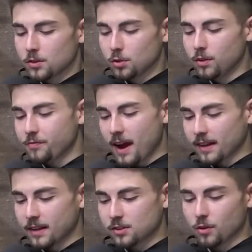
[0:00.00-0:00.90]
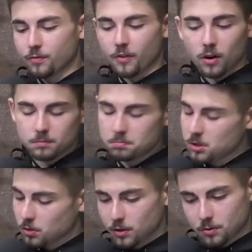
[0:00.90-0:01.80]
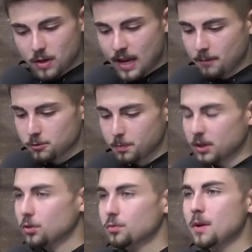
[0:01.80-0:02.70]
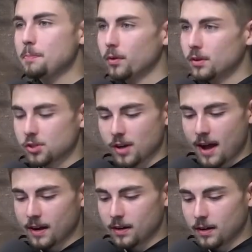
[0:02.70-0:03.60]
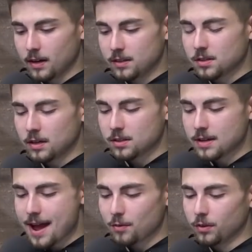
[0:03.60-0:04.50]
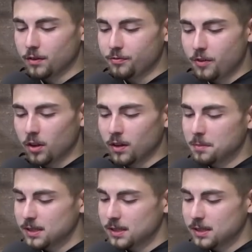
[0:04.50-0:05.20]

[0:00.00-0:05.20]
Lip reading: 2, the fact that so far it's only 3 games, but the 3-point shot is not really falling.